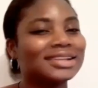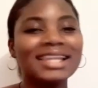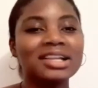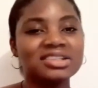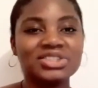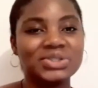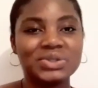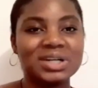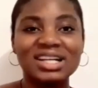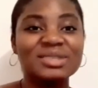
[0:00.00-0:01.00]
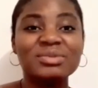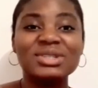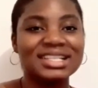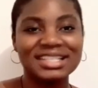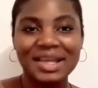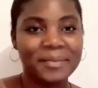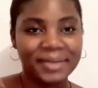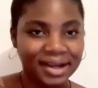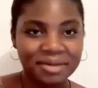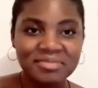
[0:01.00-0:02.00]
that's not true, because the amount of time
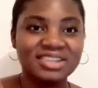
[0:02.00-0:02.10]
my hand